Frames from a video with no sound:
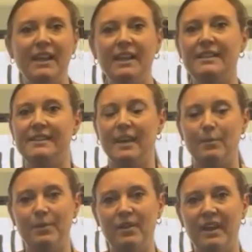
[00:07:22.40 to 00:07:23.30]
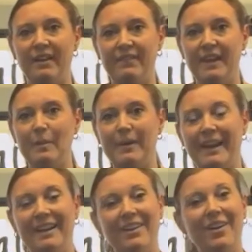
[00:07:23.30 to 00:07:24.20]
an example of it, but
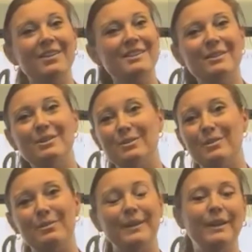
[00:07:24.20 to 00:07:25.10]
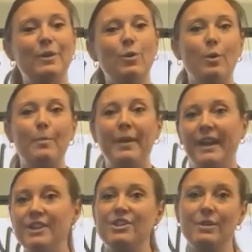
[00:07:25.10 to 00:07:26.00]
I could also do a really cool
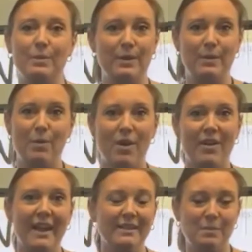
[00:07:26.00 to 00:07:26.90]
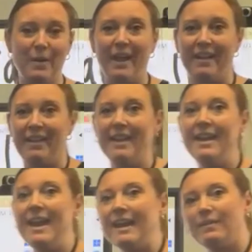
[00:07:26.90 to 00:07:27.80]
picture word wall as well.
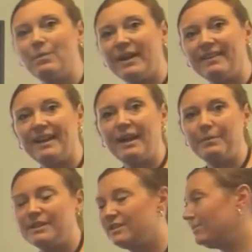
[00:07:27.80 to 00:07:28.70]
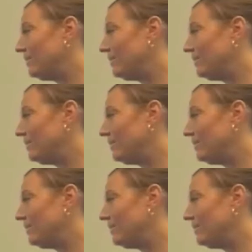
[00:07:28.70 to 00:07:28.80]
And the way that I would do